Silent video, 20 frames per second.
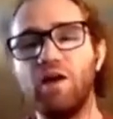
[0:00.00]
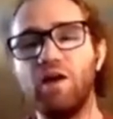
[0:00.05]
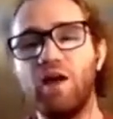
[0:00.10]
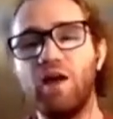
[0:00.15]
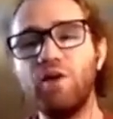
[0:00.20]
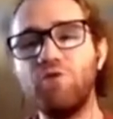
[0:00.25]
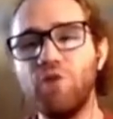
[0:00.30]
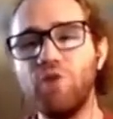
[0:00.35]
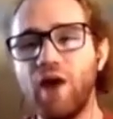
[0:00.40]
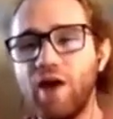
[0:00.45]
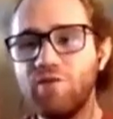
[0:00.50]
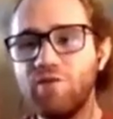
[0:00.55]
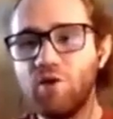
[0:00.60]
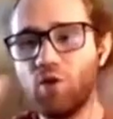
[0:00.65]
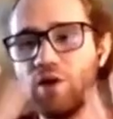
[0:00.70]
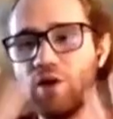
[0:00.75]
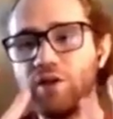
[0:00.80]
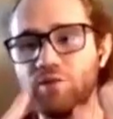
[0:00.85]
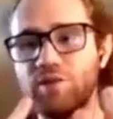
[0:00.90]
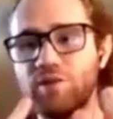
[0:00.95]
If we have a
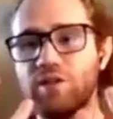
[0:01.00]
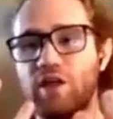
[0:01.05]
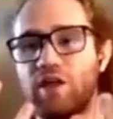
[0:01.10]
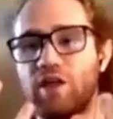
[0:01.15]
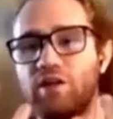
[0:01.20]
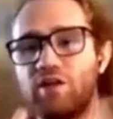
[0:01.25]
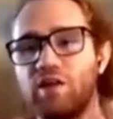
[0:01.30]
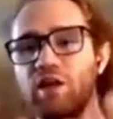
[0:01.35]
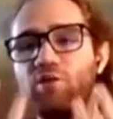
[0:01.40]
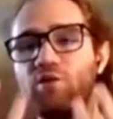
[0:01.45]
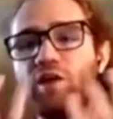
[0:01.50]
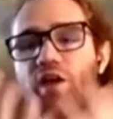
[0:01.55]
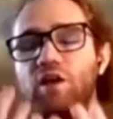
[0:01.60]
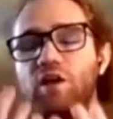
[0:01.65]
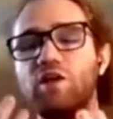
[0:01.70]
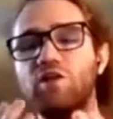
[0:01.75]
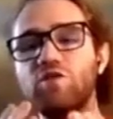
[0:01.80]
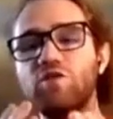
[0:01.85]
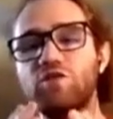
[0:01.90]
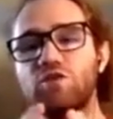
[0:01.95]
quantum state that we can
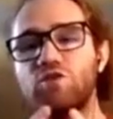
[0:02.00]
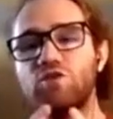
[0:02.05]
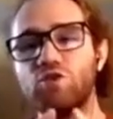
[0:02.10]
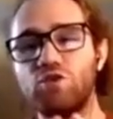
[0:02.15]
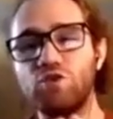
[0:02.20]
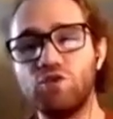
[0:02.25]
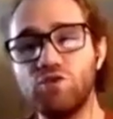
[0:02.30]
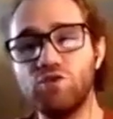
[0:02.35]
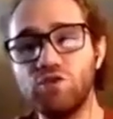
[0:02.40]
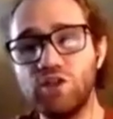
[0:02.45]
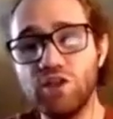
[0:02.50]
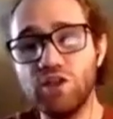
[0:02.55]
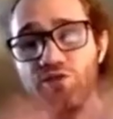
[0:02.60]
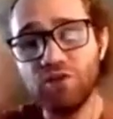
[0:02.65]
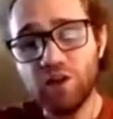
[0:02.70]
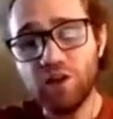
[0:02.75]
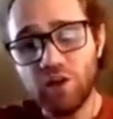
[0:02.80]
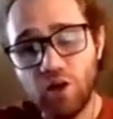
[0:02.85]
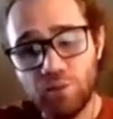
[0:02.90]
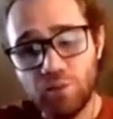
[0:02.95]
use to do two
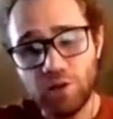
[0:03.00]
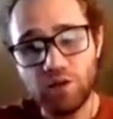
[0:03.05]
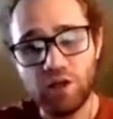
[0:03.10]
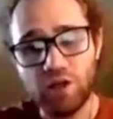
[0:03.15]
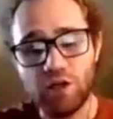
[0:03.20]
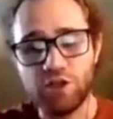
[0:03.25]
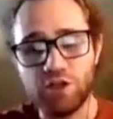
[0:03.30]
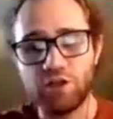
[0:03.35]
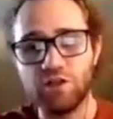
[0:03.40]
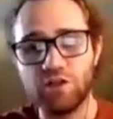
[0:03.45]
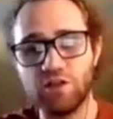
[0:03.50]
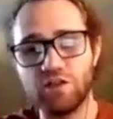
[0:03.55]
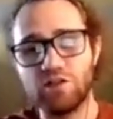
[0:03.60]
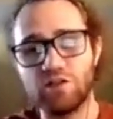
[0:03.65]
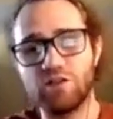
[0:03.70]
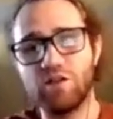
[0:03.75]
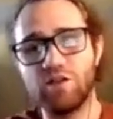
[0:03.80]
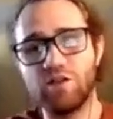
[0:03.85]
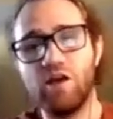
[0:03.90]
different computations,